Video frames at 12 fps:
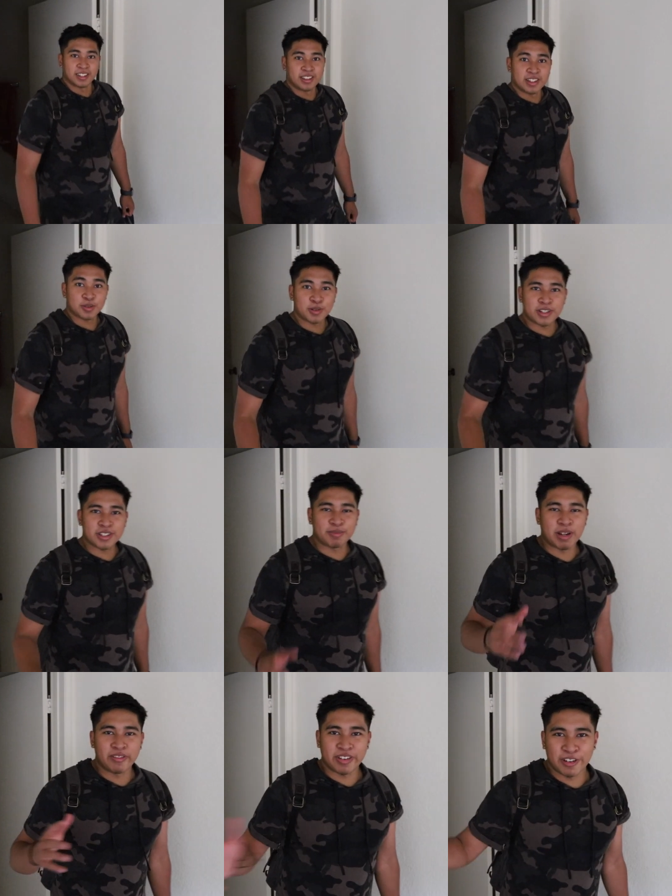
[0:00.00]
This was
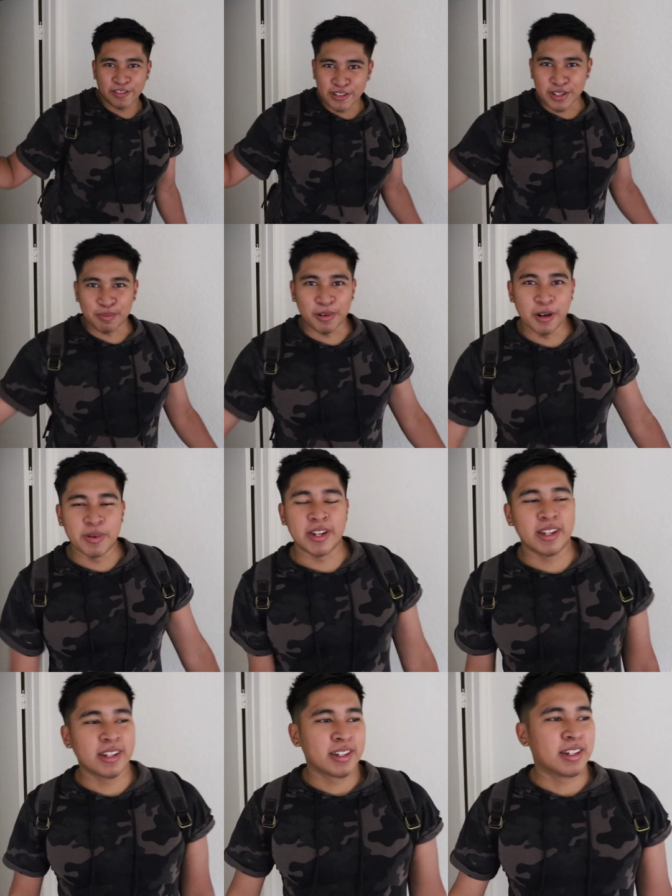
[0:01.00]
my very first
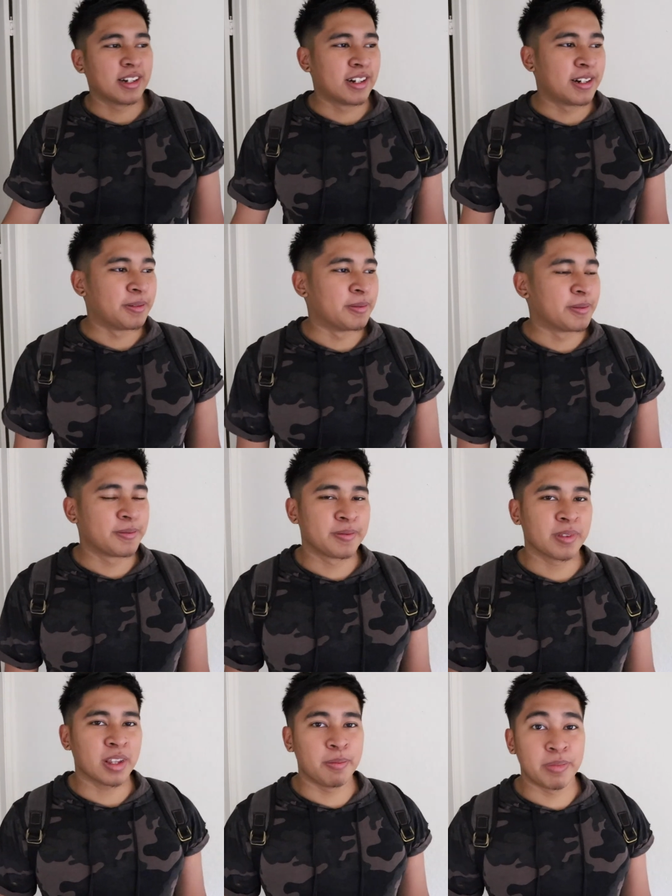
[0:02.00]
apartment.
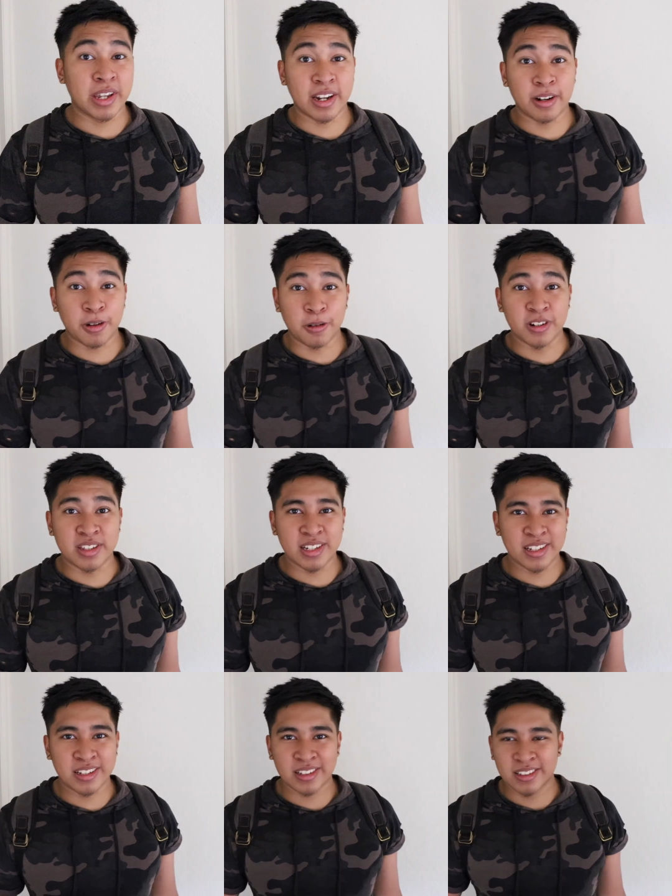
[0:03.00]
I'm beginning of
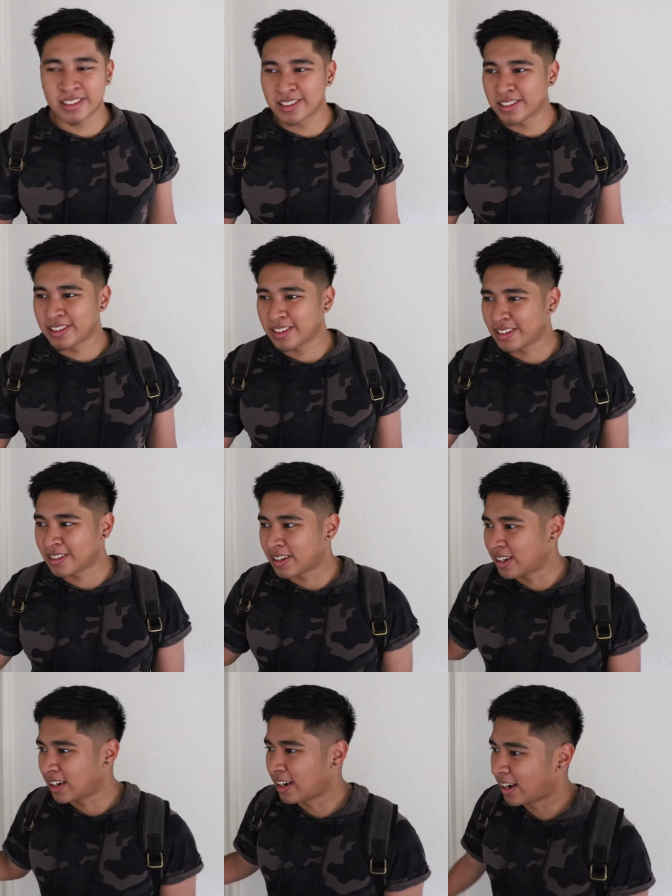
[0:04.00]
quarantine.
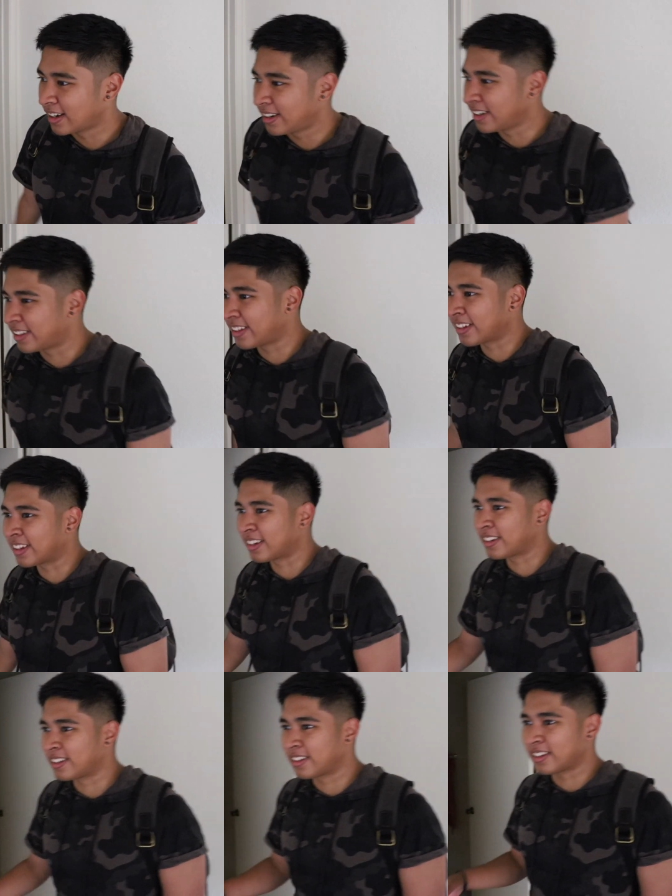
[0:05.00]
I didn't think
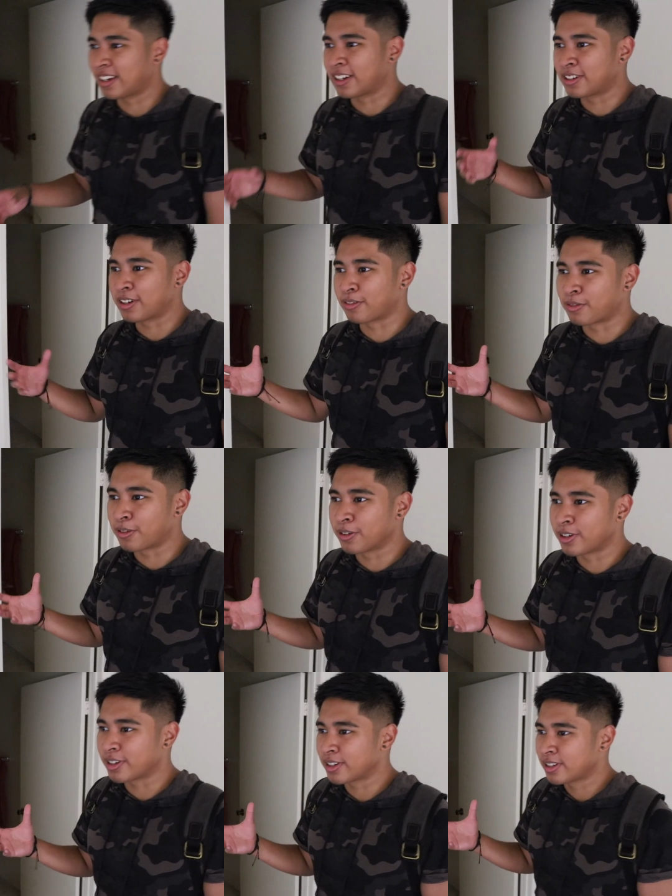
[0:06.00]
I could
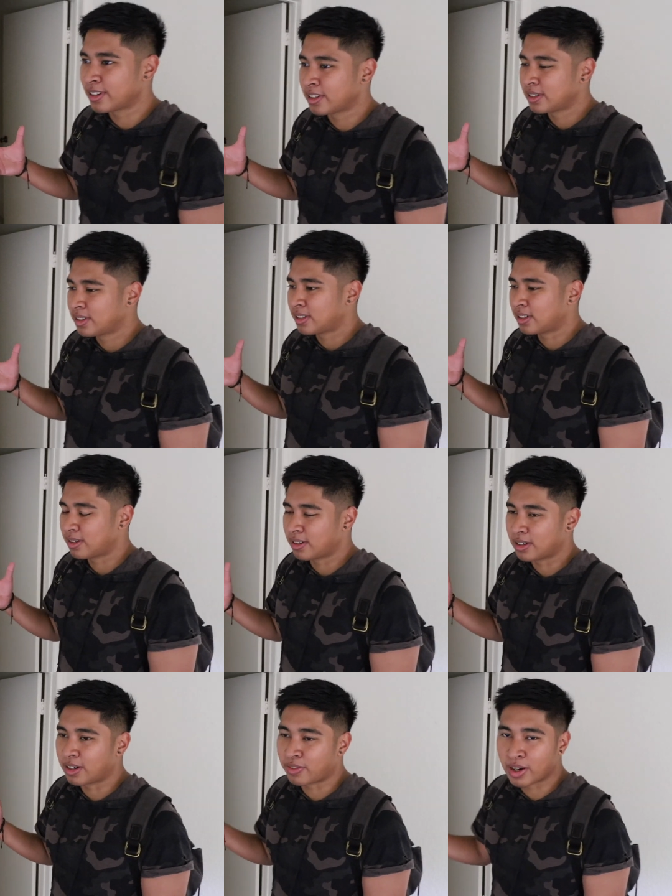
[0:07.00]
afford
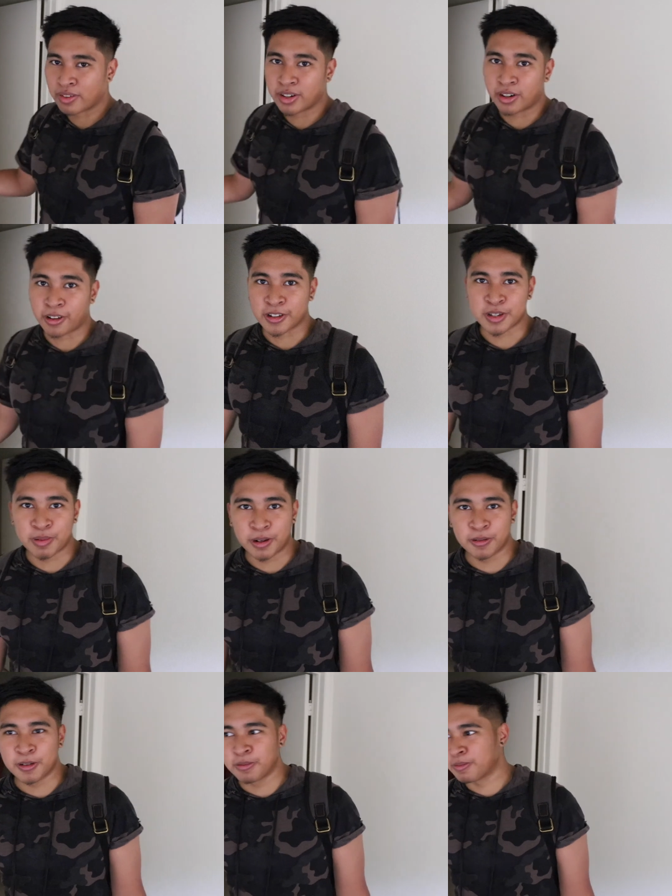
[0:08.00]
a $500
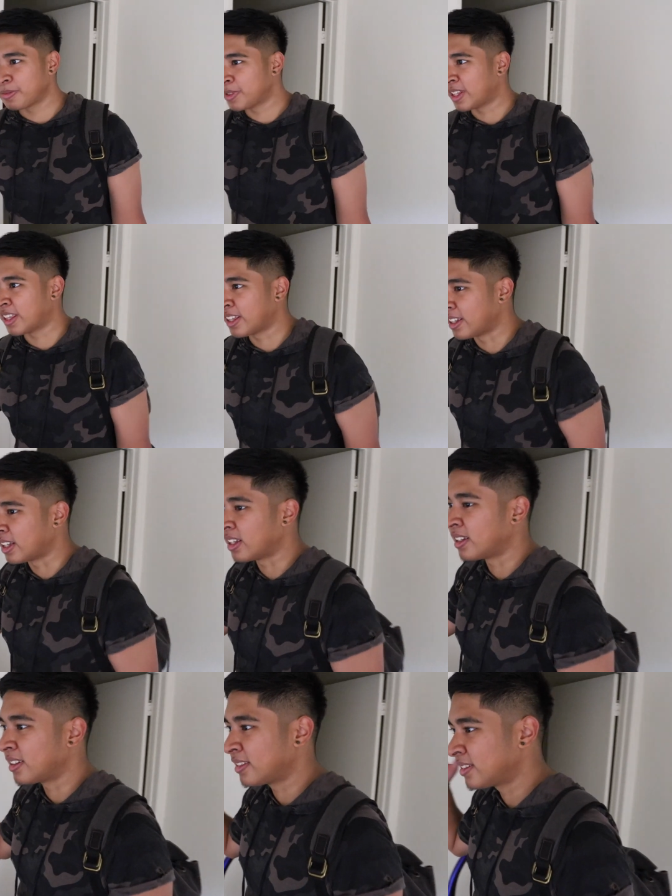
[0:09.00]
spare room, and
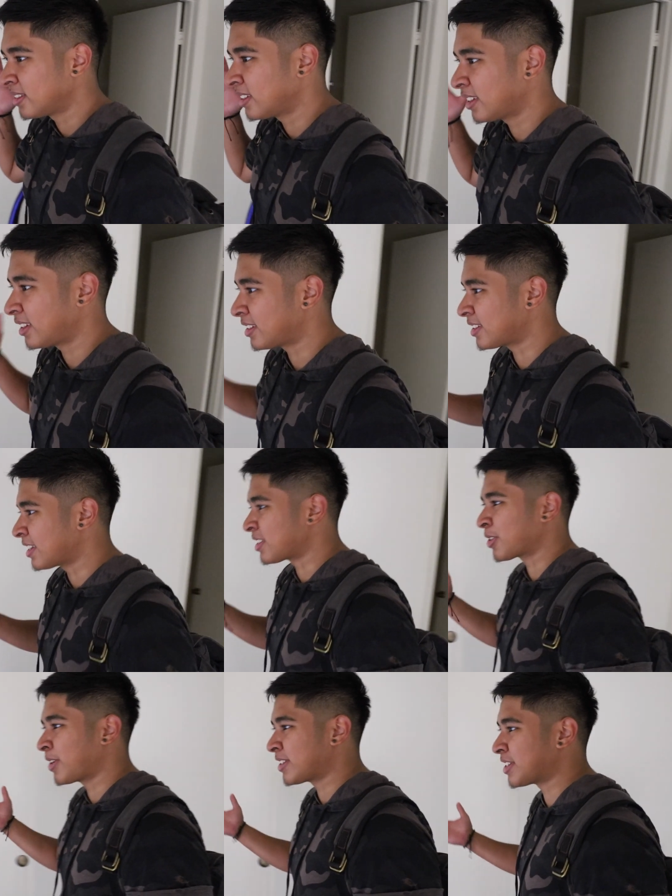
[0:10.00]
then it's
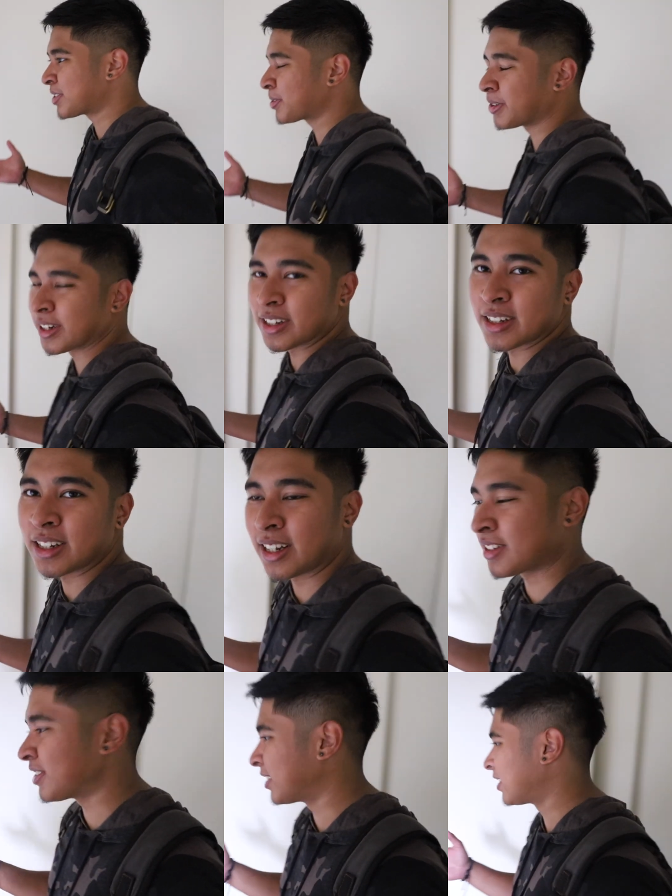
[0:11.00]
a crazy story,
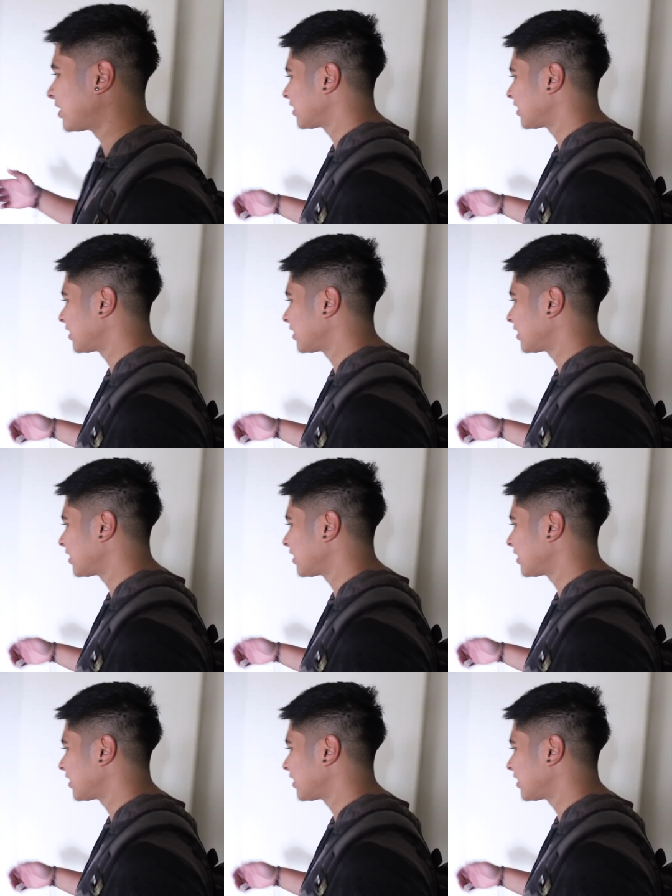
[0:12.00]
actually.